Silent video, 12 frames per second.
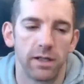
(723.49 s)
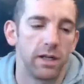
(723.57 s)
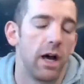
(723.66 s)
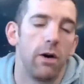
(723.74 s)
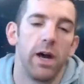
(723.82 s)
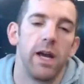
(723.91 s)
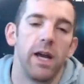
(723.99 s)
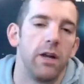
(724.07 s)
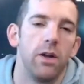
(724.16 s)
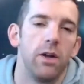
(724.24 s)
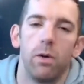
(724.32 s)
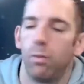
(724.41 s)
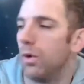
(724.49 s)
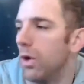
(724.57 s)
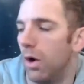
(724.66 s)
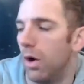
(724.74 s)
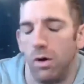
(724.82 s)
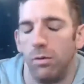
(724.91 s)
And now, hey, I know we're
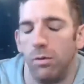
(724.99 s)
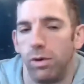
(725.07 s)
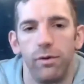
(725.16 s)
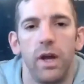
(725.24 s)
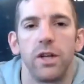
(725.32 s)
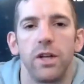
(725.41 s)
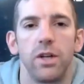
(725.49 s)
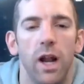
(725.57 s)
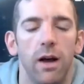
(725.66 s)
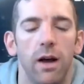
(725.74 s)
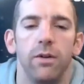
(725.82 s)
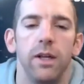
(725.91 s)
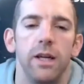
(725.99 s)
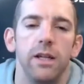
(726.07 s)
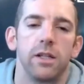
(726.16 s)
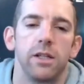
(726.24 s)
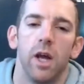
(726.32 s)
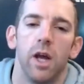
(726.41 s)
not all professional
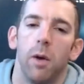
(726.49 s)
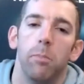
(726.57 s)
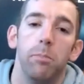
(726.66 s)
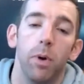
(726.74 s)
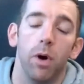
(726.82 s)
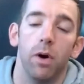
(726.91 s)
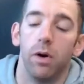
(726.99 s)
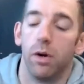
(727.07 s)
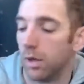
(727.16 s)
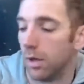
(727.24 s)
athletes, but